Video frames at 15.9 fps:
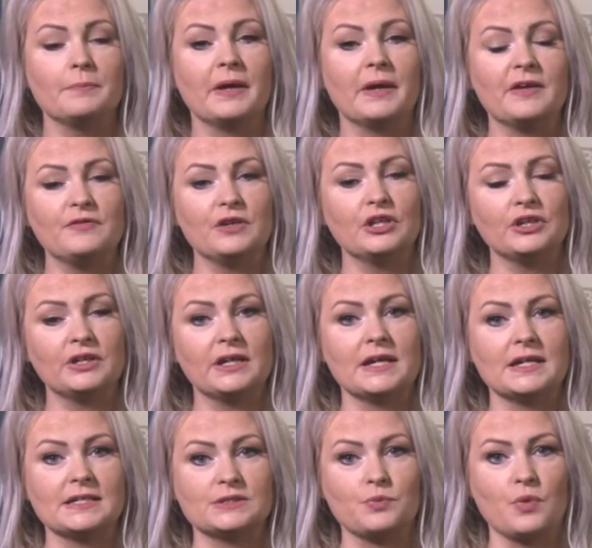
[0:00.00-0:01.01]
But if you look
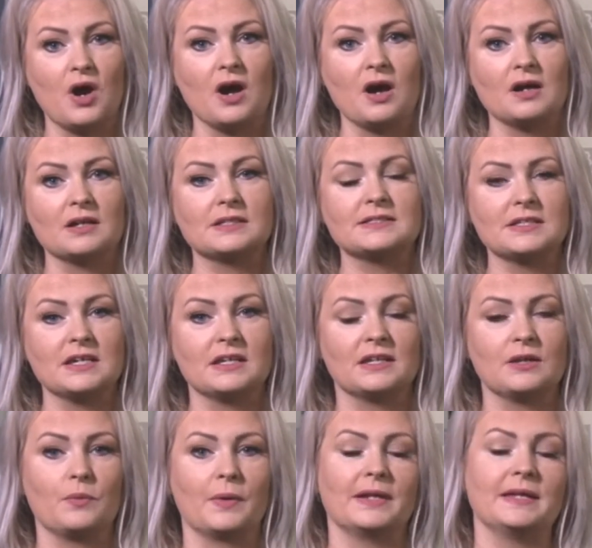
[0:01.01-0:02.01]
at his work,
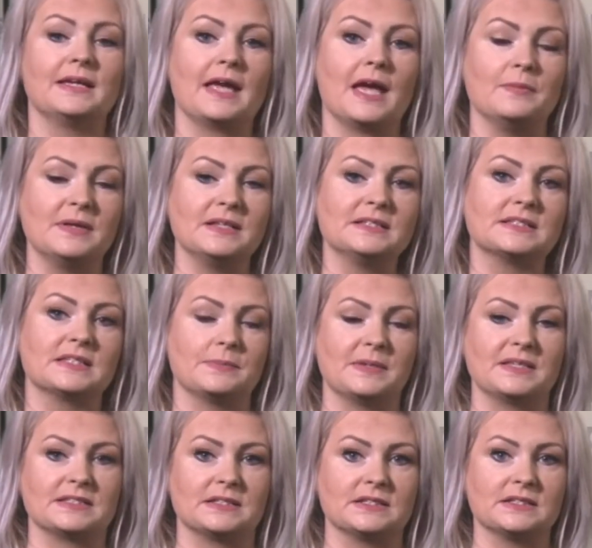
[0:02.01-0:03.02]
certainly when he came into the
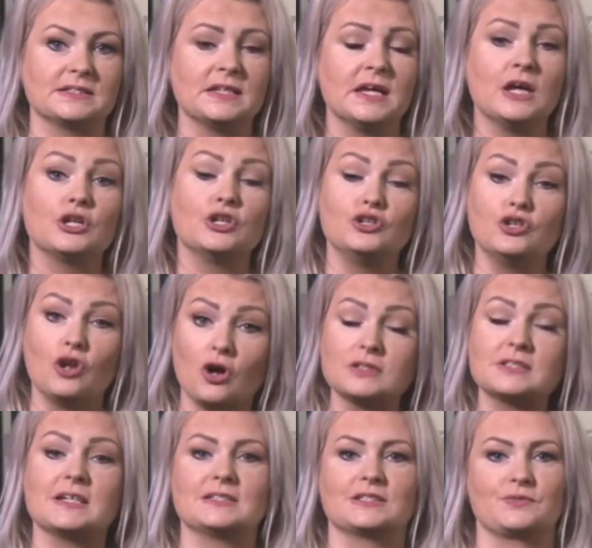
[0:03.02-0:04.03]
business,
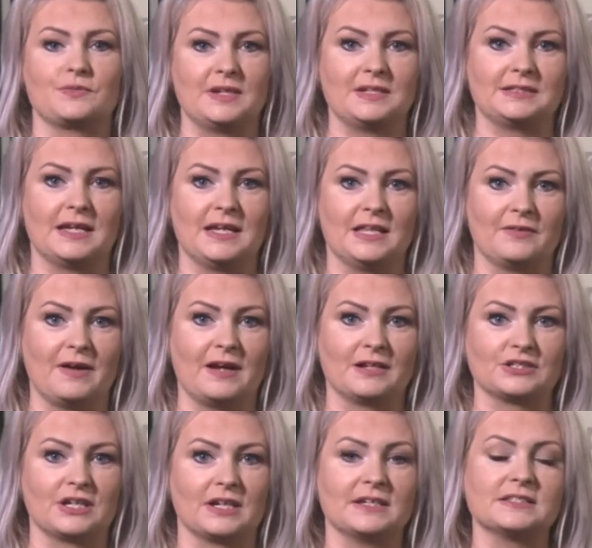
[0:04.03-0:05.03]
not as a retailer
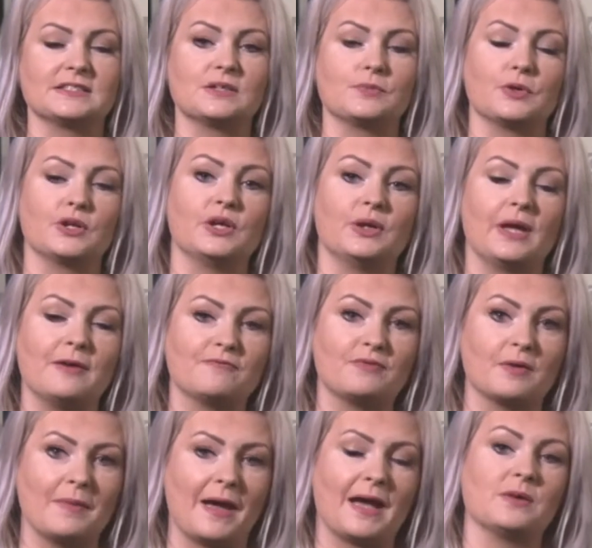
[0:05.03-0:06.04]
actually, someone who came
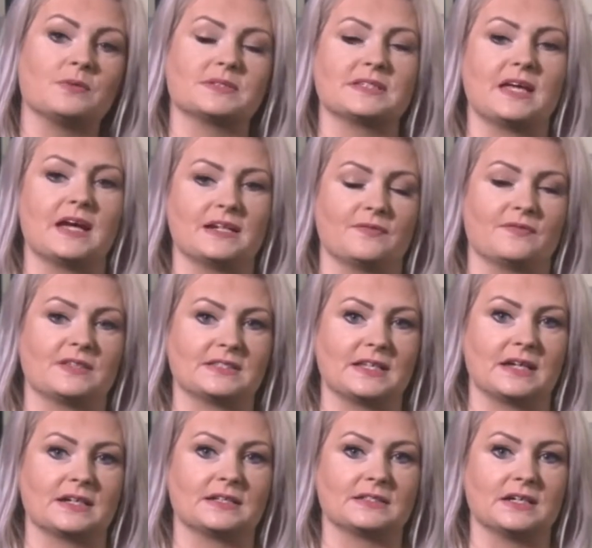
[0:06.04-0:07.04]
from outside of the
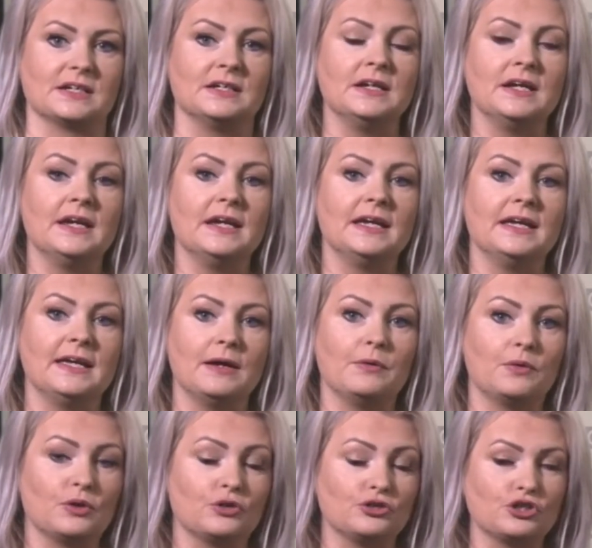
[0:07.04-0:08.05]
sector, he
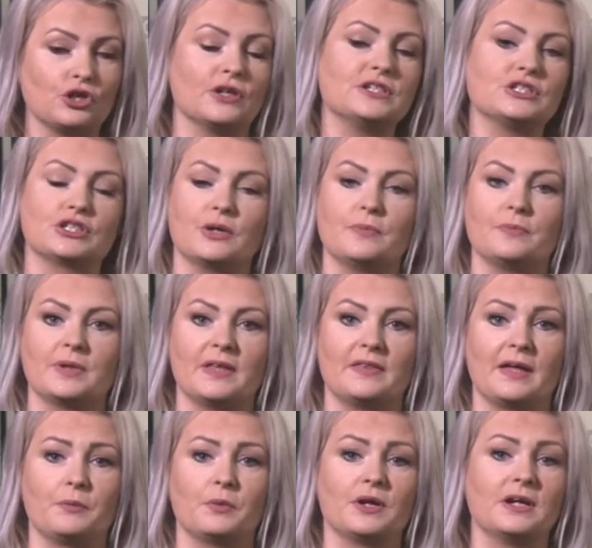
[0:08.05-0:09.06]
joined a company
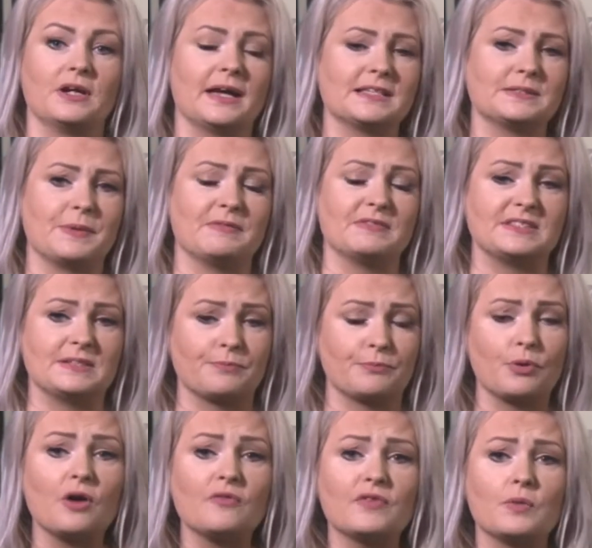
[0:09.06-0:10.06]
that were experiencing
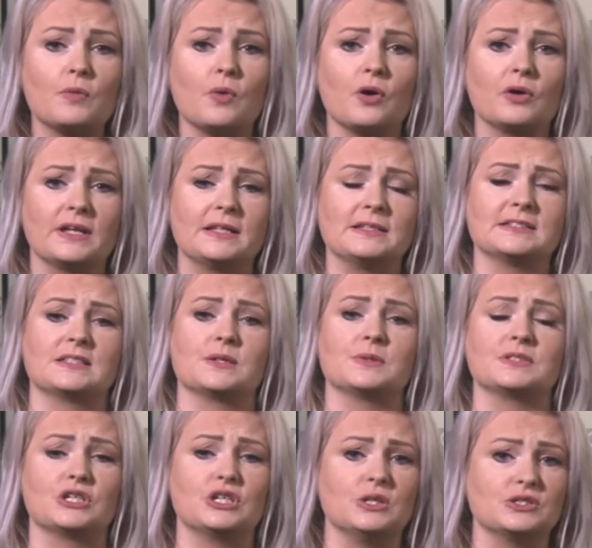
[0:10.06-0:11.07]
profit warnings, there
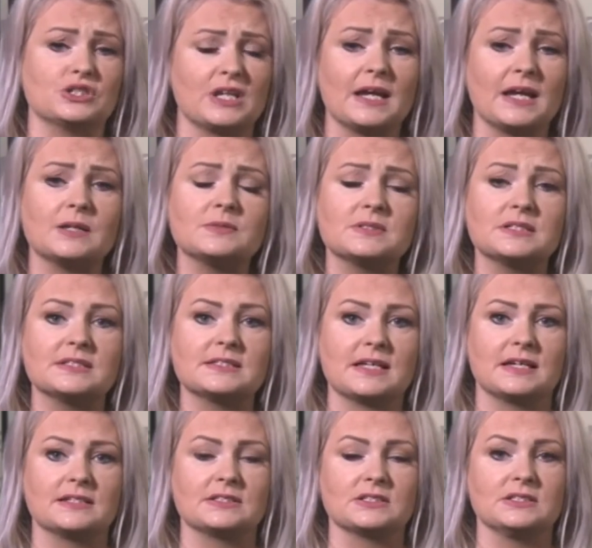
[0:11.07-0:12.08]
was a huge accounting
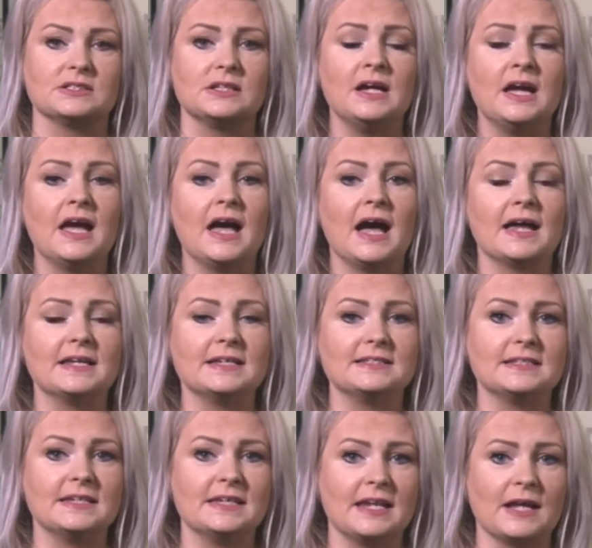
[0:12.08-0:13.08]
scandal, and
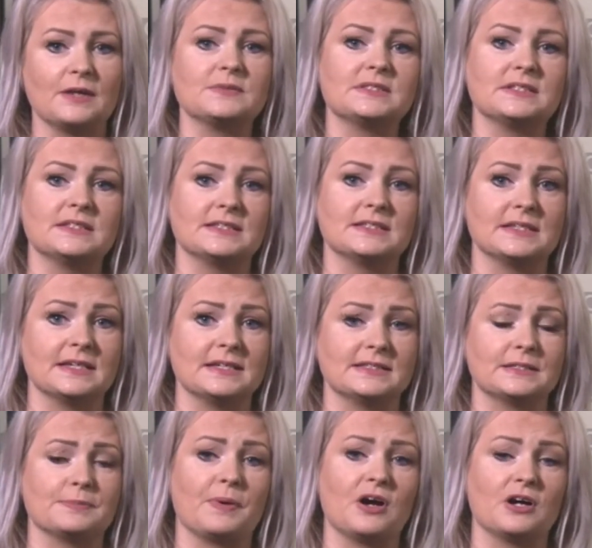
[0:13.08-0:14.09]
as he announced
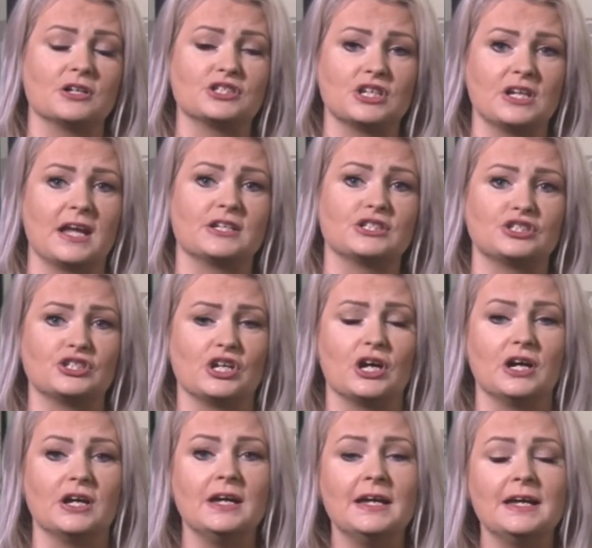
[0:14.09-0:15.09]
his departure next
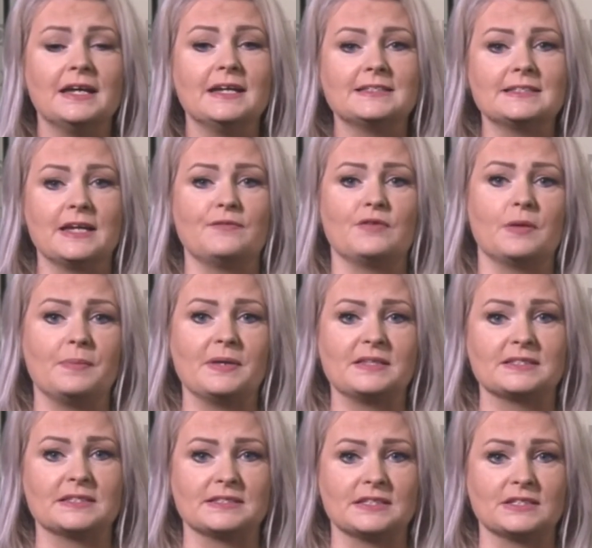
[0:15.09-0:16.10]
year, he's leaving a
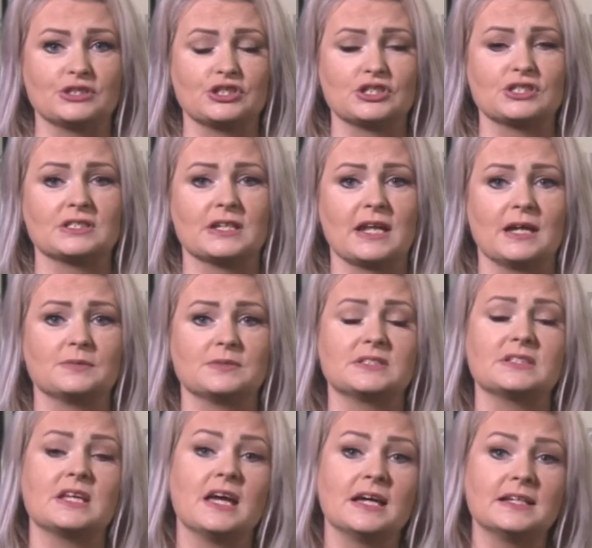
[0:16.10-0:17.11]
business that's just
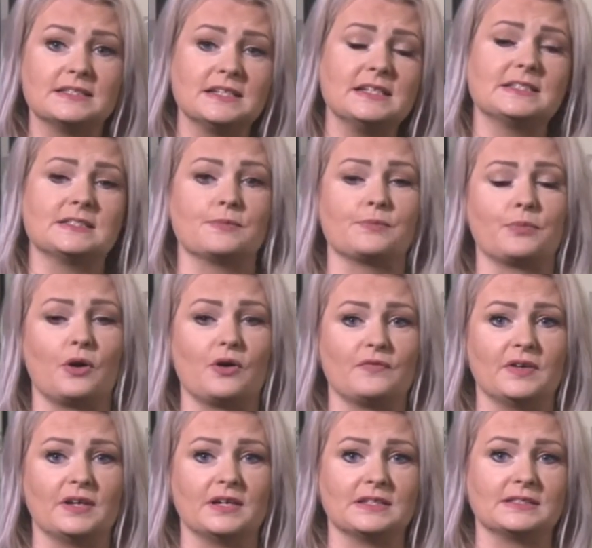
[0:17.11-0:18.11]
announced a decent
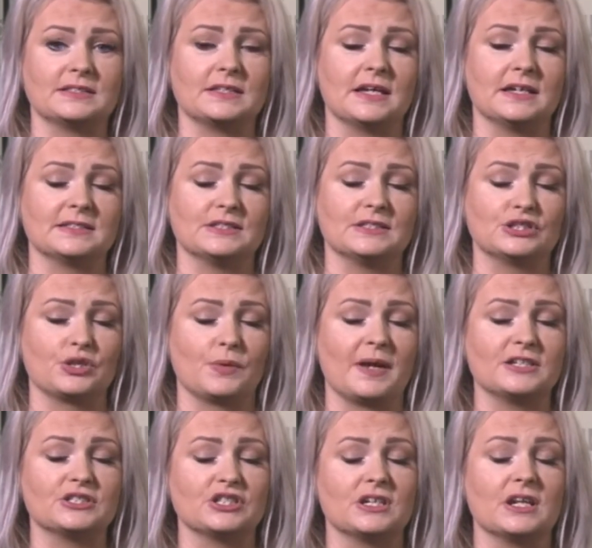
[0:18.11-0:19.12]
profit
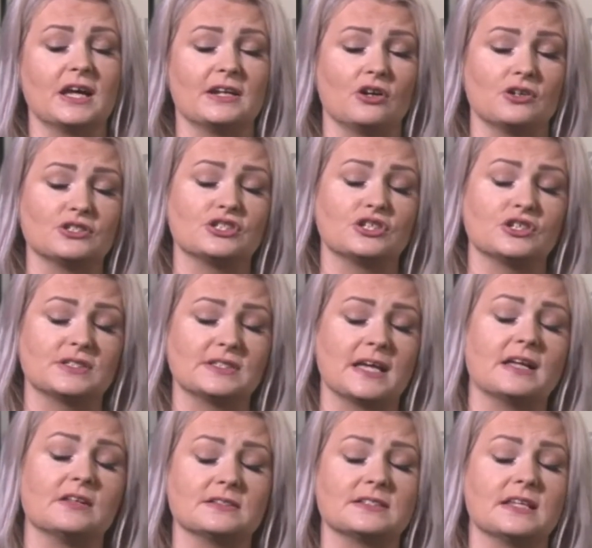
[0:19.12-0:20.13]
situation and also
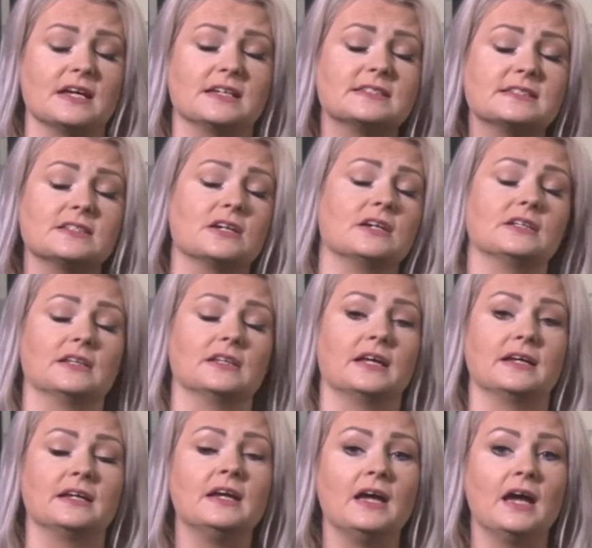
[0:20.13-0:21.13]
sales that are
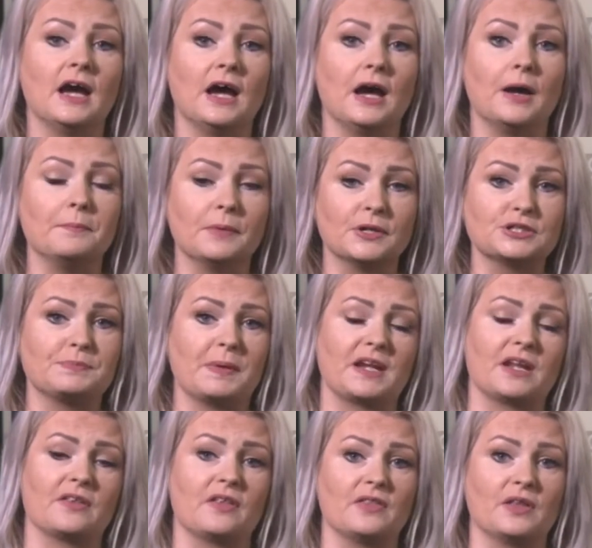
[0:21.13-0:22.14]
certainly much
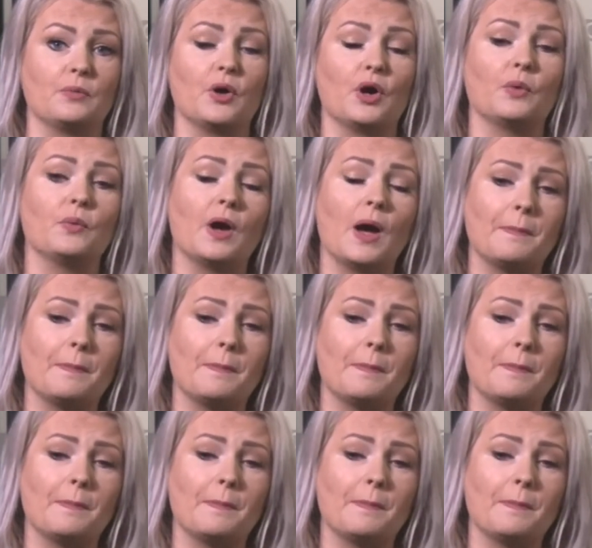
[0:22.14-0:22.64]
better than they were.